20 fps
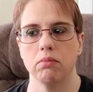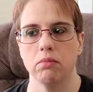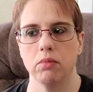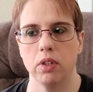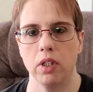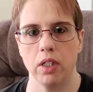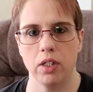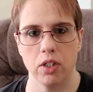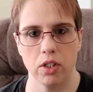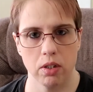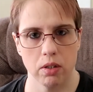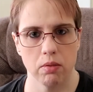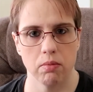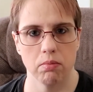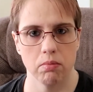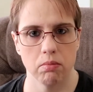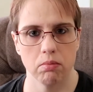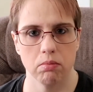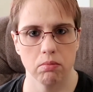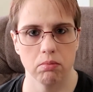It's,
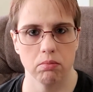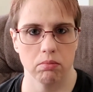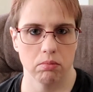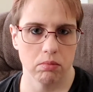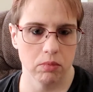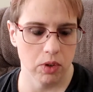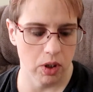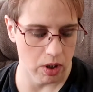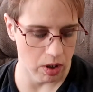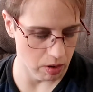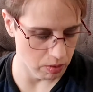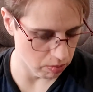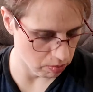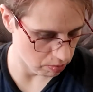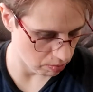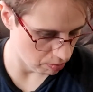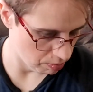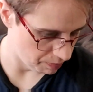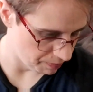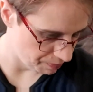you know,
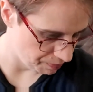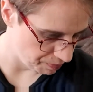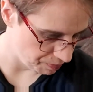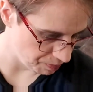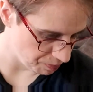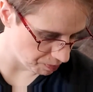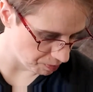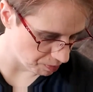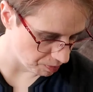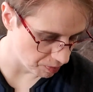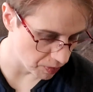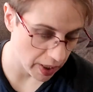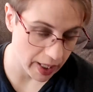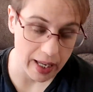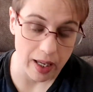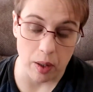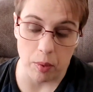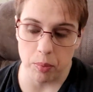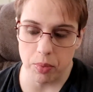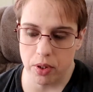it
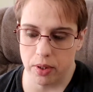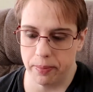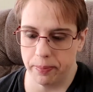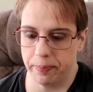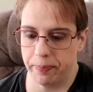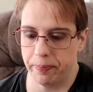helps.